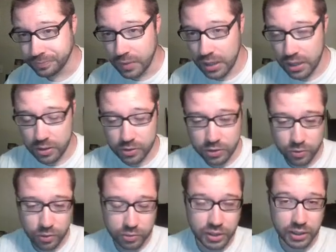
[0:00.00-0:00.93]
into
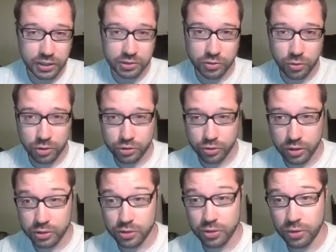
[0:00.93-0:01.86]
Gozani's Torture
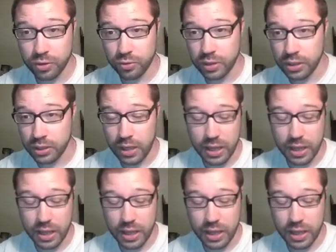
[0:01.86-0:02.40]
on turn 3,